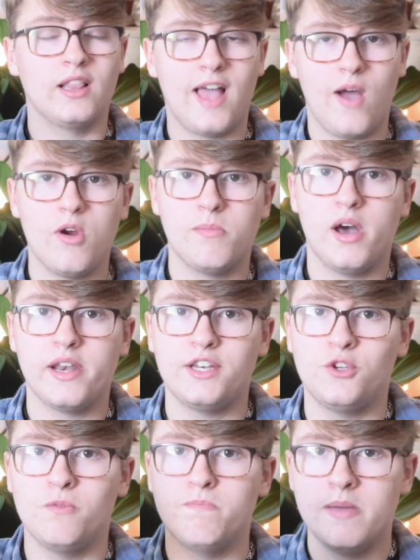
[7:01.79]
allow our body
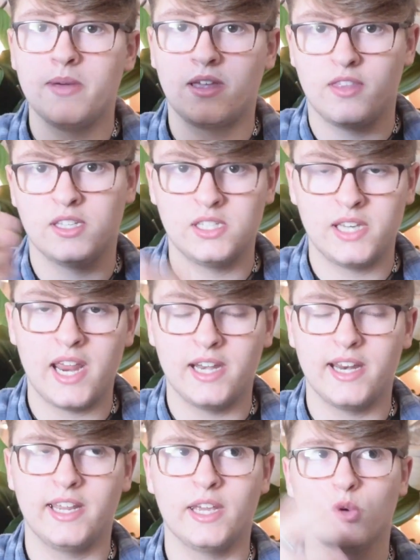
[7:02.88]
to mimic this state
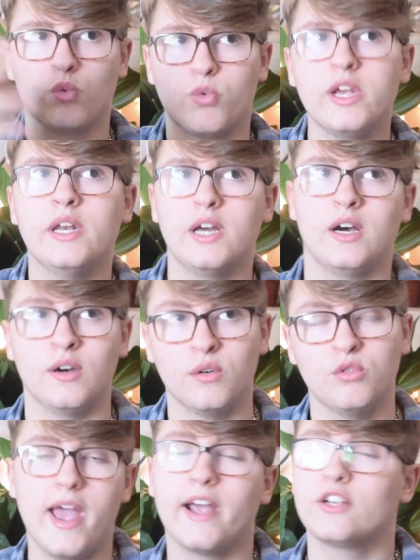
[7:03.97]
and get rid
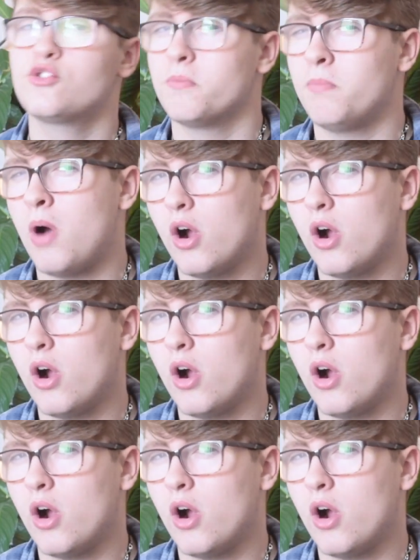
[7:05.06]
of extra